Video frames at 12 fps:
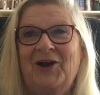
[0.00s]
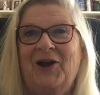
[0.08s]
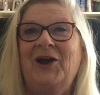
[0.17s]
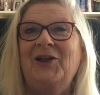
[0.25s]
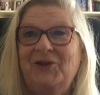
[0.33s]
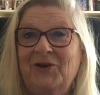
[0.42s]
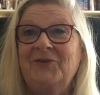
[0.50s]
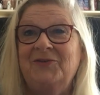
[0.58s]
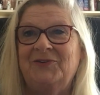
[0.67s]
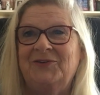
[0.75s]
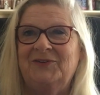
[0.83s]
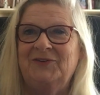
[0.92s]
I
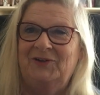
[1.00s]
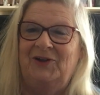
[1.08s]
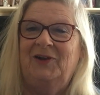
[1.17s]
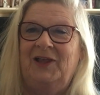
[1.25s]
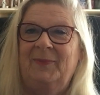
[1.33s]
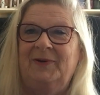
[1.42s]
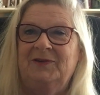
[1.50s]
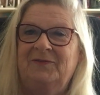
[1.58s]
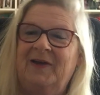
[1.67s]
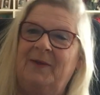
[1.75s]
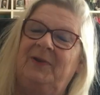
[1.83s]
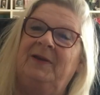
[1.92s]
loved learning about the
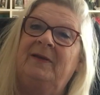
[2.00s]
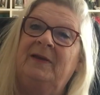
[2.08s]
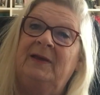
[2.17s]
famine,